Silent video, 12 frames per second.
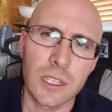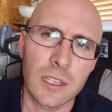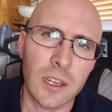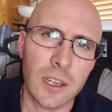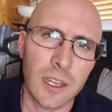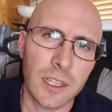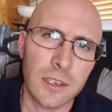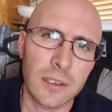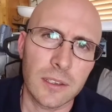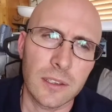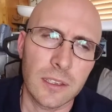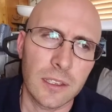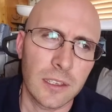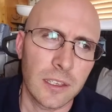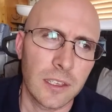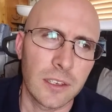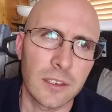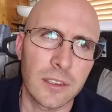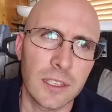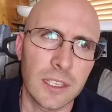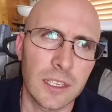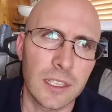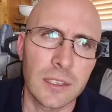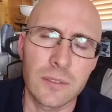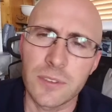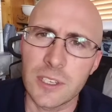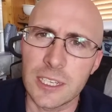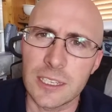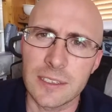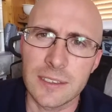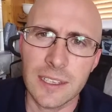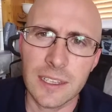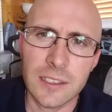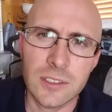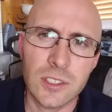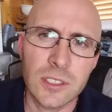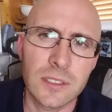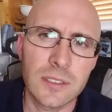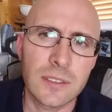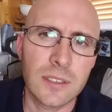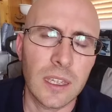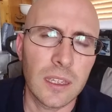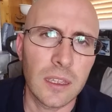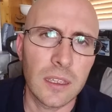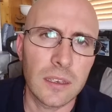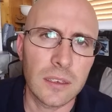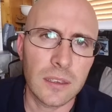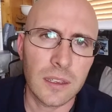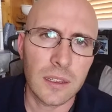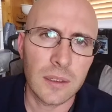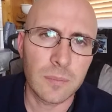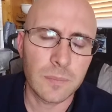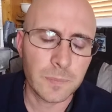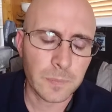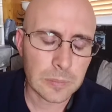God and the infinite intelligence, and